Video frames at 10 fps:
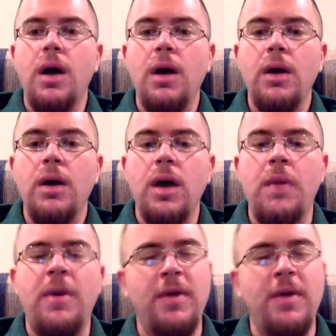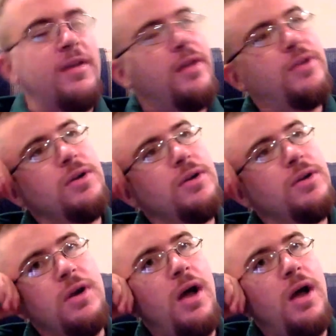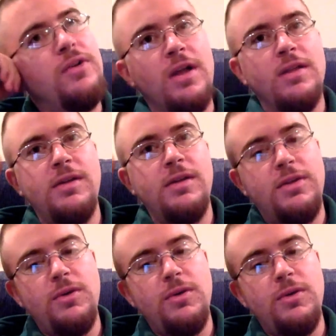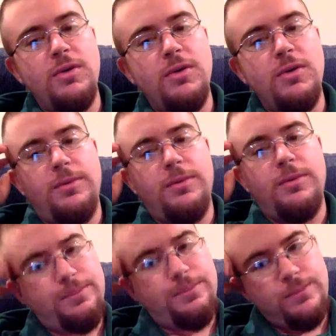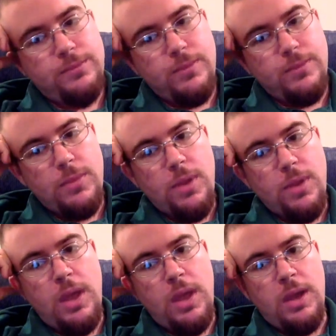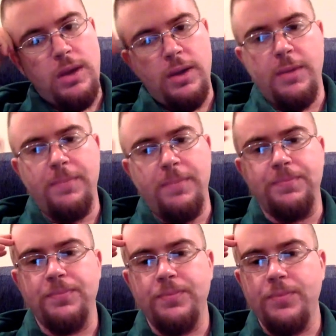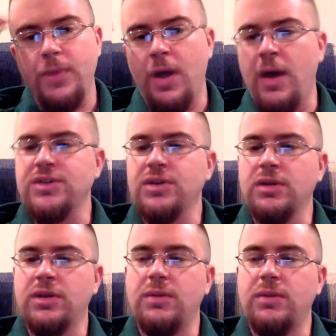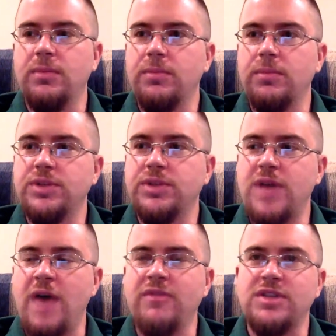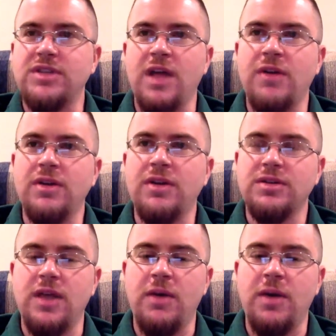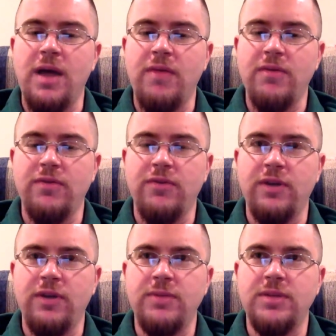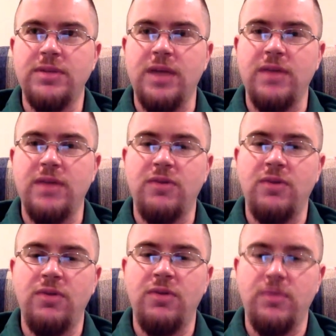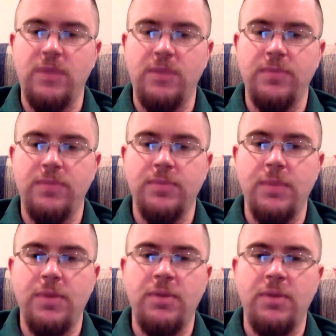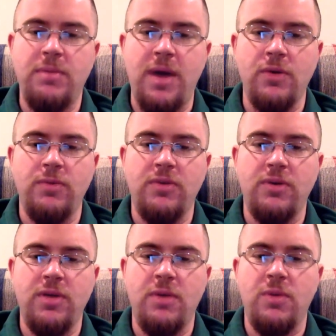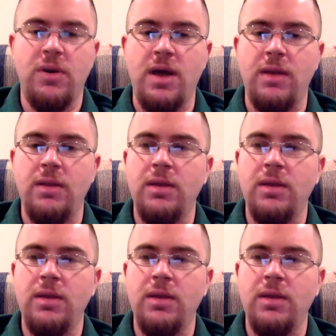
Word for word: employees? I pay my teacher directly through PayPal, and I actually just have a salary, so that way I have the freedom to take students from him and put them in my group, so that